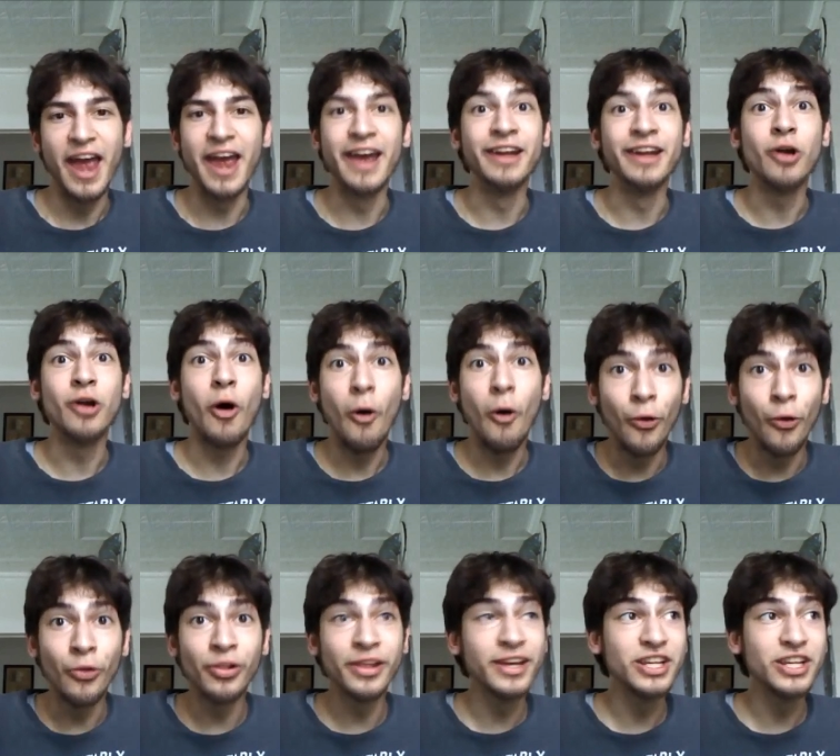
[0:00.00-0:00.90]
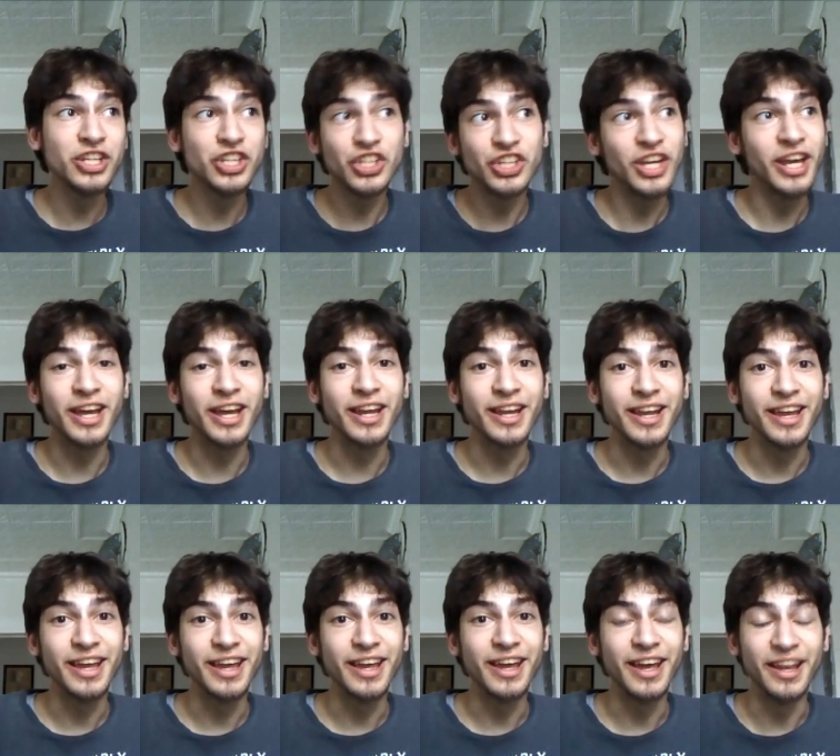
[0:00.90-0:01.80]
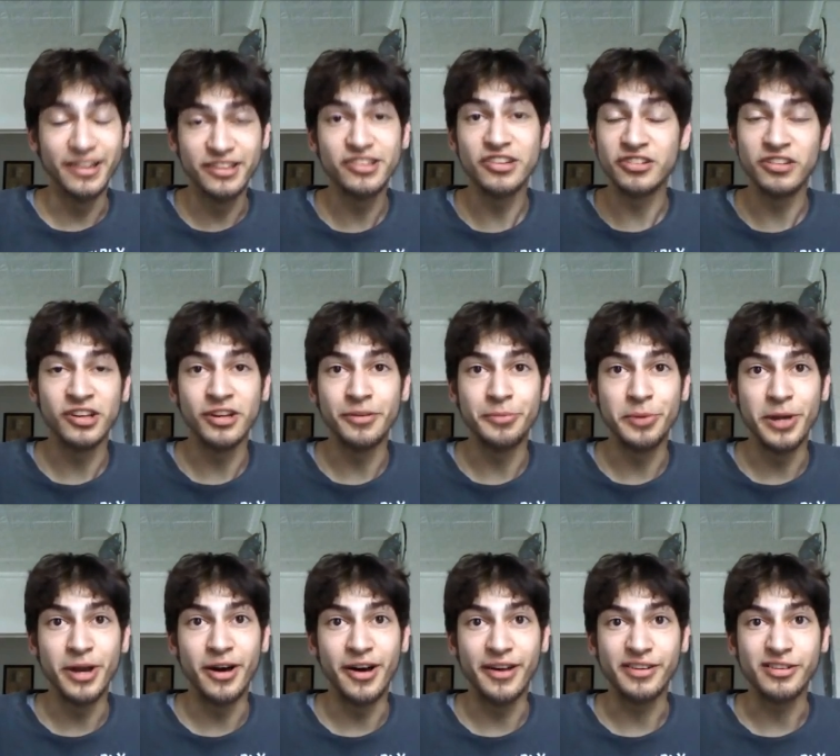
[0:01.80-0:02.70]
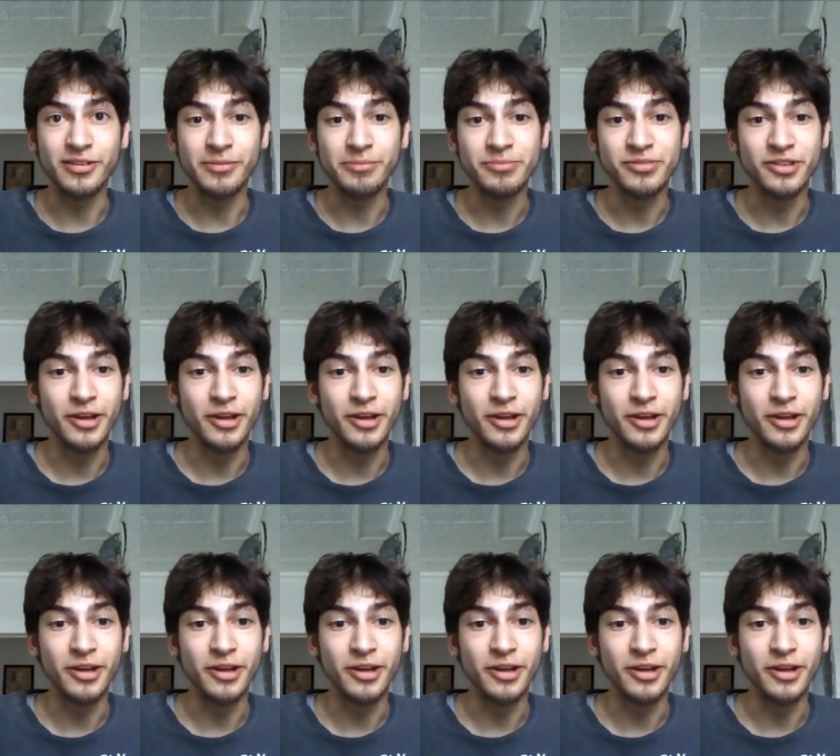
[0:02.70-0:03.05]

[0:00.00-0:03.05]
And holy shit, it's just going to be awesome.